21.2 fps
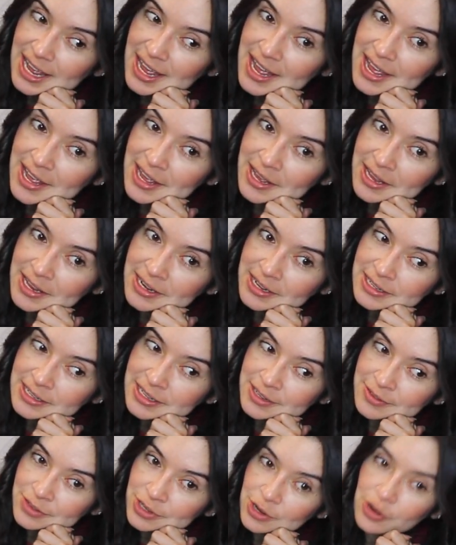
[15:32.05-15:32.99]
And
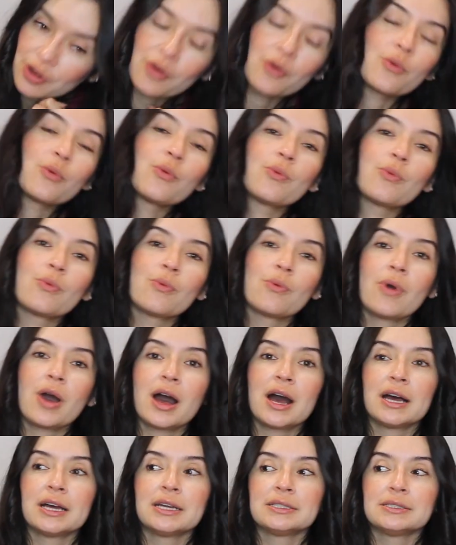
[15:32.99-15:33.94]
if you
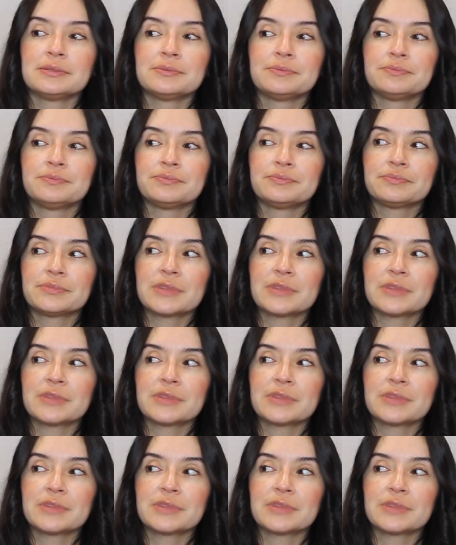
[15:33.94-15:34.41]
want,